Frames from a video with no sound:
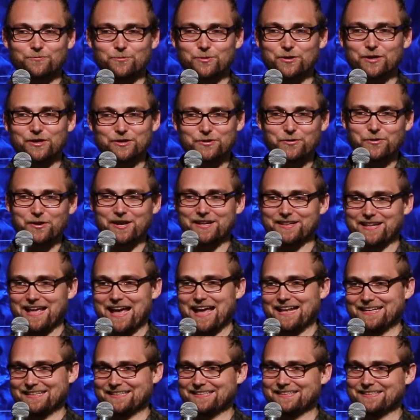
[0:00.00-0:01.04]
We're ignoring
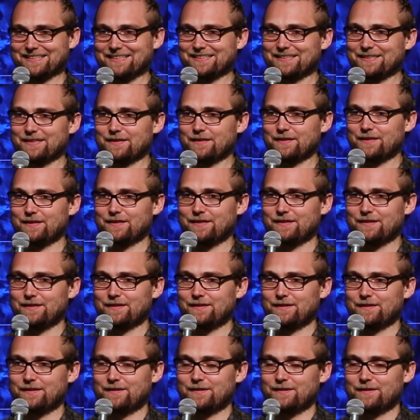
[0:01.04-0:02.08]
that.
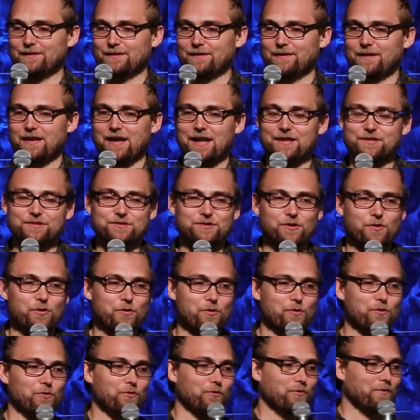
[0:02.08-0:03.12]
And
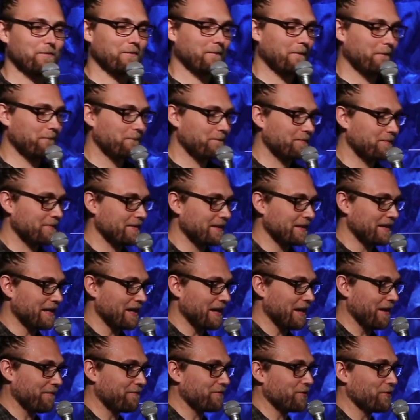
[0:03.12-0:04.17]
so
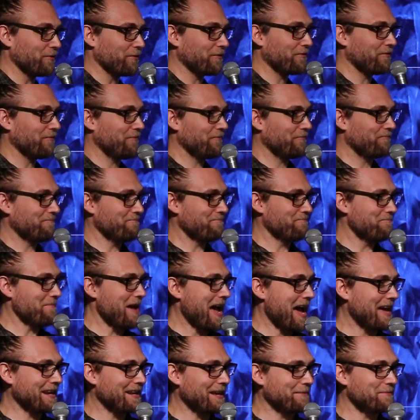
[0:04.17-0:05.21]
if you're
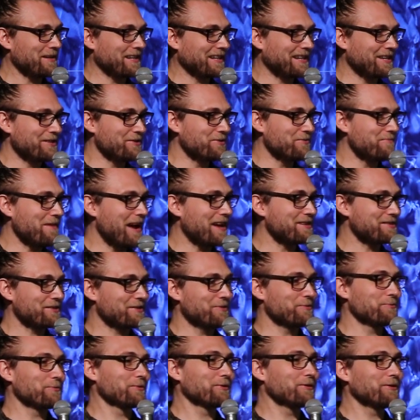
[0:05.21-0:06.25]
mad, can you
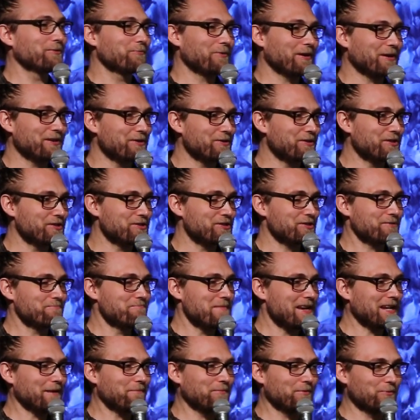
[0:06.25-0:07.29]
imagine a world where you could just
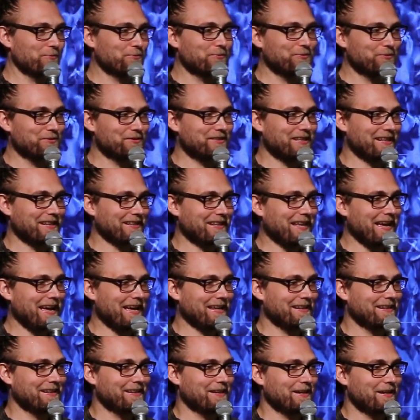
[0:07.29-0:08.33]
make up the rules like
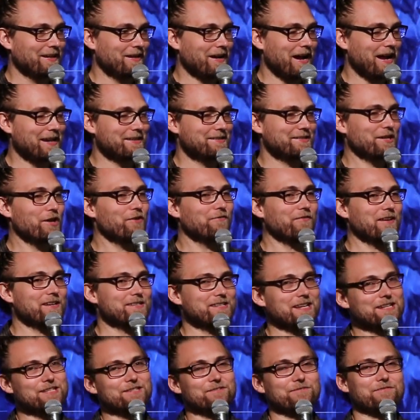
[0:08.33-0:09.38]
that? I
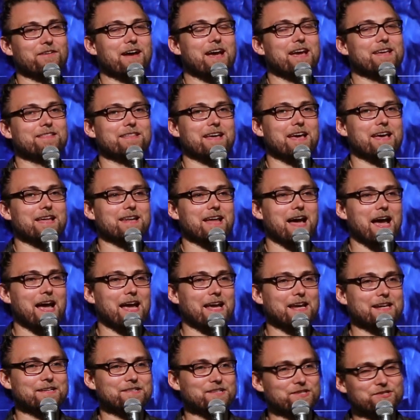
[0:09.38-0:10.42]
self-identify that
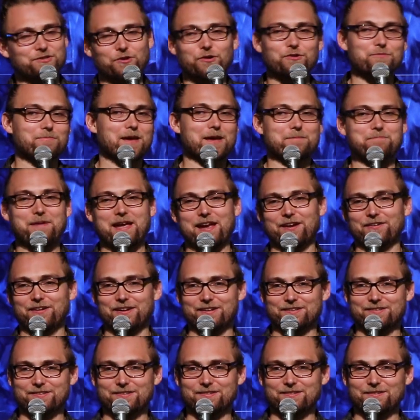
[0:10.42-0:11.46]
I disown my
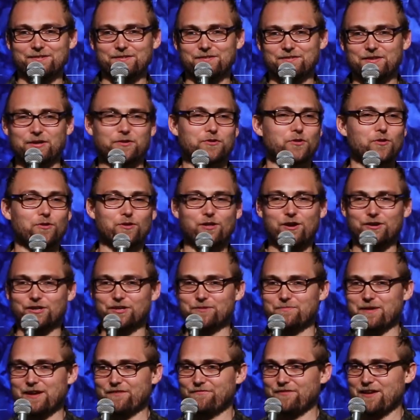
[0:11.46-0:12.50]
parents. They're no
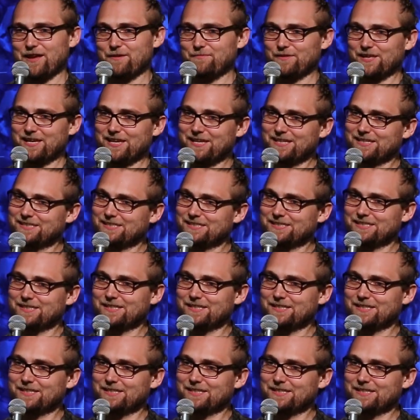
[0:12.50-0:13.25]
longer my family.